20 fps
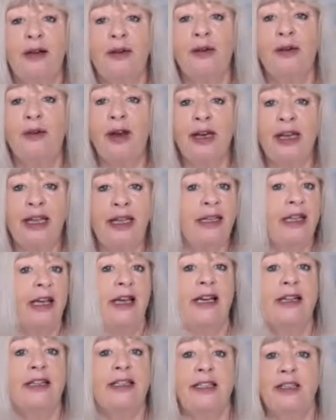running
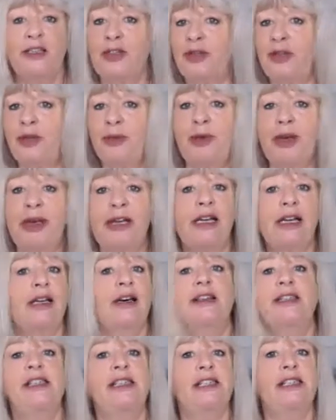that and doing my
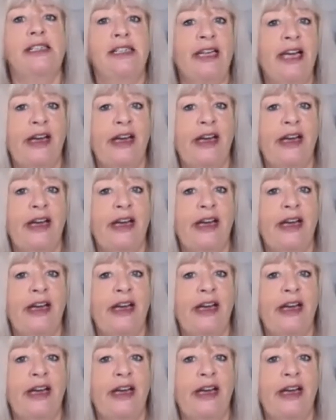classes and